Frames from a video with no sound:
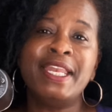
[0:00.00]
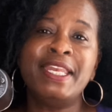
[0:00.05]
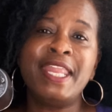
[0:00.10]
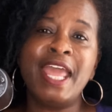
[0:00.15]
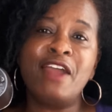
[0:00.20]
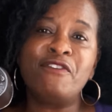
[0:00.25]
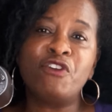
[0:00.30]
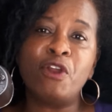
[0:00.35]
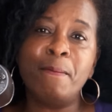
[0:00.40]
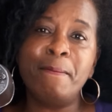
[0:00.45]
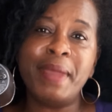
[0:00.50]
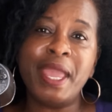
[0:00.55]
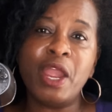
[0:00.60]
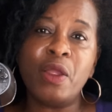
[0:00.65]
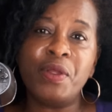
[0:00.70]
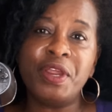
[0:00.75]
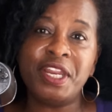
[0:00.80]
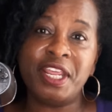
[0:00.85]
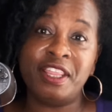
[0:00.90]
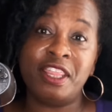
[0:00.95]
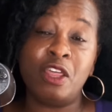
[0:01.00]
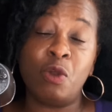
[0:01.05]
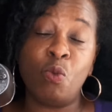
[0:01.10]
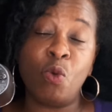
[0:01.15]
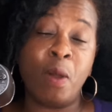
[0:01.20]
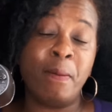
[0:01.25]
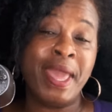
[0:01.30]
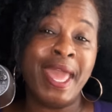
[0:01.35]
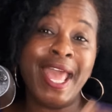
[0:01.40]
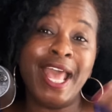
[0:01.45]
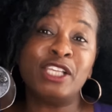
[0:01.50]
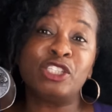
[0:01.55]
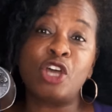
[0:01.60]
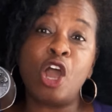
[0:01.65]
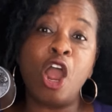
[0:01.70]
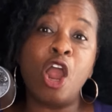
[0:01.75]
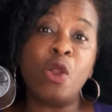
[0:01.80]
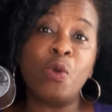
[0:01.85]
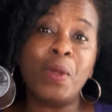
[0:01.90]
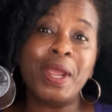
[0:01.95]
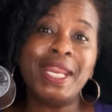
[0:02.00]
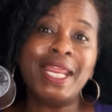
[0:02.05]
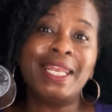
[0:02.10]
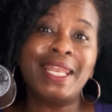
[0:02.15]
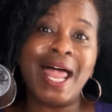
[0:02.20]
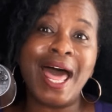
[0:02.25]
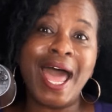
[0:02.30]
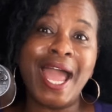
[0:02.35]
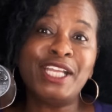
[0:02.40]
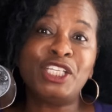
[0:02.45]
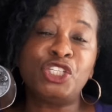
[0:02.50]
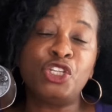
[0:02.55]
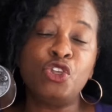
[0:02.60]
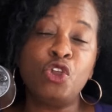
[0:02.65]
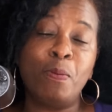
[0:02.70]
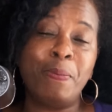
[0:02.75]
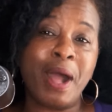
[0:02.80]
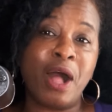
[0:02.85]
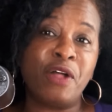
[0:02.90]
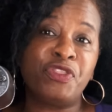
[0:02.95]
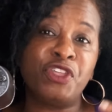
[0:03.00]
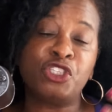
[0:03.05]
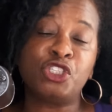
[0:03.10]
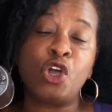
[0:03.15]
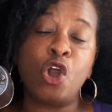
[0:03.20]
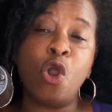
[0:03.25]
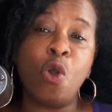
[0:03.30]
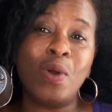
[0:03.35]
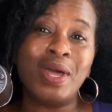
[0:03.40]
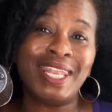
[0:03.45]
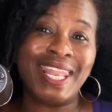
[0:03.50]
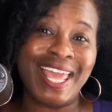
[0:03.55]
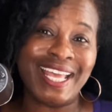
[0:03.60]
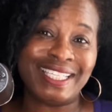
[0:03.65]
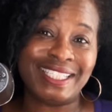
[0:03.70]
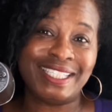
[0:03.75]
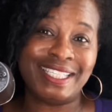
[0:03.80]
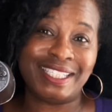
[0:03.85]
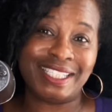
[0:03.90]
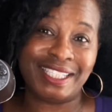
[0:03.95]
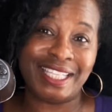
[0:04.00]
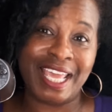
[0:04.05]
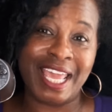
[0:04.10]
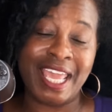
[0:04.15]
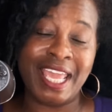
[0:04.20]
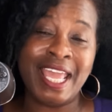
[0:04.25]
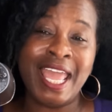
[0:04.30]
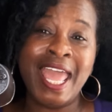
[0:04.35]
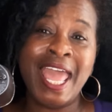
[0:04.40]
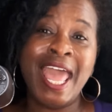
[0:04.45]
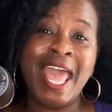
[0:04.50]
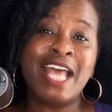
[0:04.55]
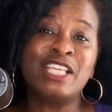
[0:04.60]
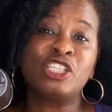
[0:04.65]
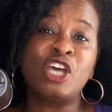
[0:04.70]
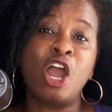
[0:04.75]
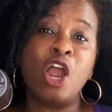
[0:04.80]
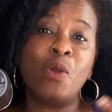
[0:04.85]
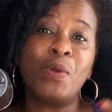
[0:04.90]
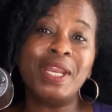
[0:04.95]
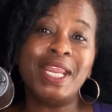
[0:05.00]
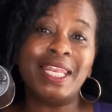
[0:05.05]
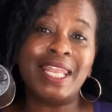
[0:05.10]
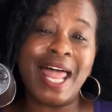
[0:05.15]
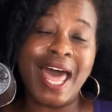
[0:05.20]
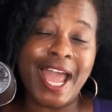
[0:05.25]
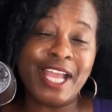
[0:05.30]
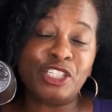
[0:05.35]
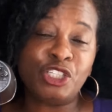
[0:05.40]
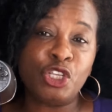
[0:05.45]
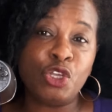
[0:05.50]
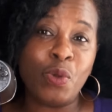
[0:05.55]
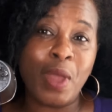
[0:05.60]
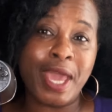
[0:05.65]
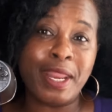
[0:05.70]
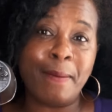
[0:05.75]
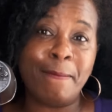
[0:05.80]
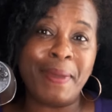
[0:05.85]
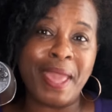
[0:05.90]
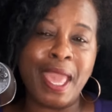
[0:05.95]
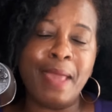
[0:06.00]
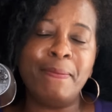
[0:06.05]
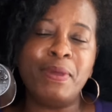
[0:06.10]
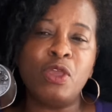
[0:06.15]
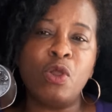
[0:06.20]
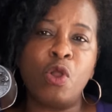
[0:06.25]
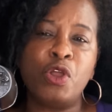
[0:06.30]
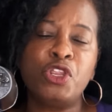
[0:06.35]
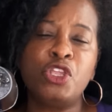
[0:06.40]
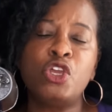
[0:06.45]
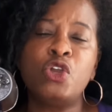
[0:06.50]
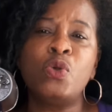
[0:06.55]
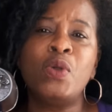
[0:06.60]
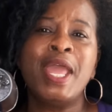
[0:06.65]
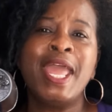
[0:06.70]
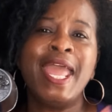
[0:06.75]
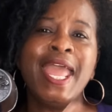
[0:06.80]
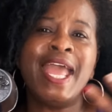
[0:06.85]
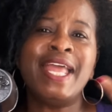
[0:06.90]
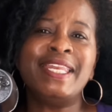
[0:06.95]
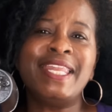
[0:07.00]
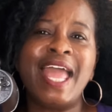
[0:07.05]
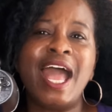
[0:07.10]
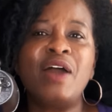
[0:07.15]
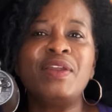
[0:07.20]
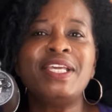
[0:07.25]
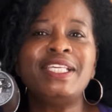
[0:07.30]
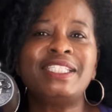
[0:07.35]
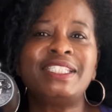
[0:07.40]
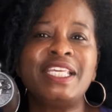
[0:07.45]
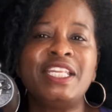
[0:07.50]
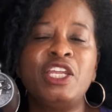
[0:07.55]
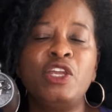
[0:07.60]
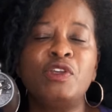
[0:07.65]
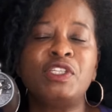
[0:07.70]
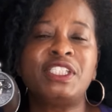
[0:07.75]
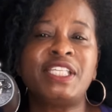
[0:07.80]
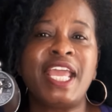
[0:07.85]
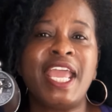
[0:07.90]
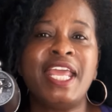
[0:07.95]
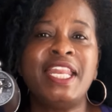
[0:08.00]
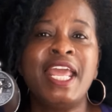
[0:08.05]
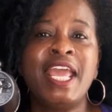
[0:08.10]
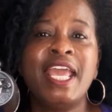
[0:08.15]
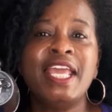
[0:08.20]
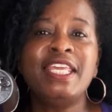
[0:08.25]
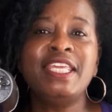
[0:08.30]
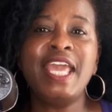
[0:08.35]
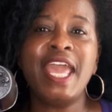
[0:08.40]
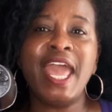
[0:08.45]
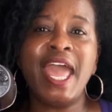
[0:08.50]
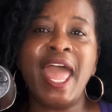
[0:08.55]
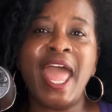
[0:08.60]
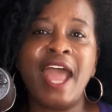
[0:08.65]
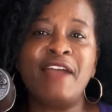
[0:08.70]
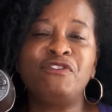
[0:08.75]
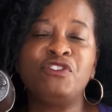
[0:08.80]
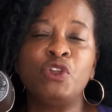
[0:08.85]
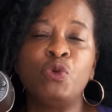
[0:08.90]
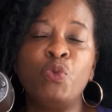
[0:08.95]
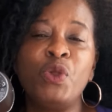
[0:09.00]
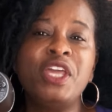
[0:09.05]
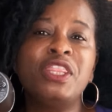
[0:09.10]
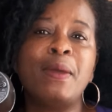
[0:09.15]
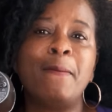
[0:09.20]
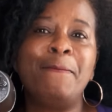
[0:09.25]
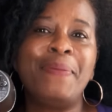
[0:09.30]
never married in the one, has already lied to you about this whole Alexis thing, has already lied to you, had a baby on you. And now he's sitting here saying, yeah, after we the